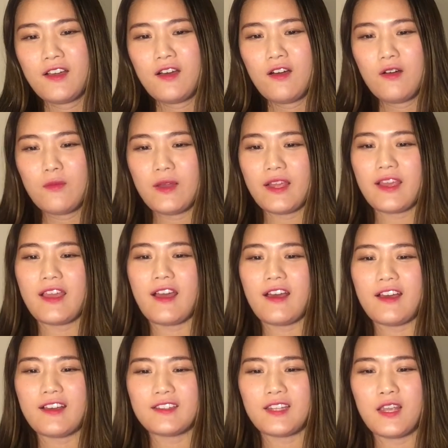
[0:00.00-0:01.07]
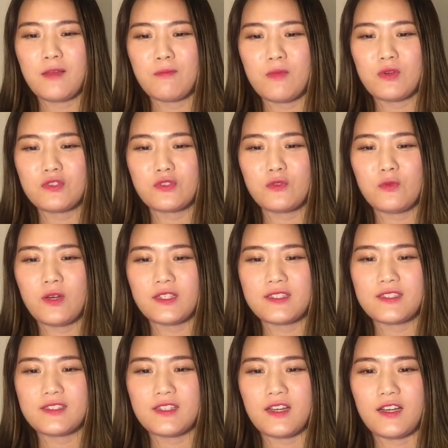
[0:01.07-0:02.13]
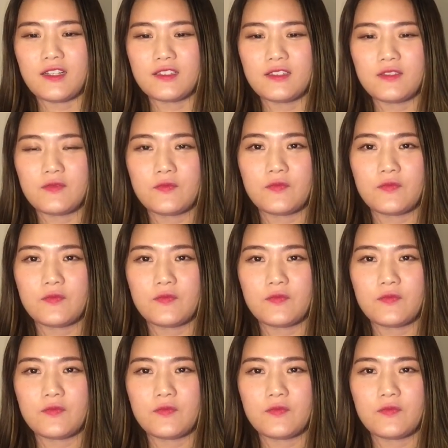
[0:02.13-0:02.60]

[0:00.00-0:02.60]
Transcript: Oh my god, module 1's done.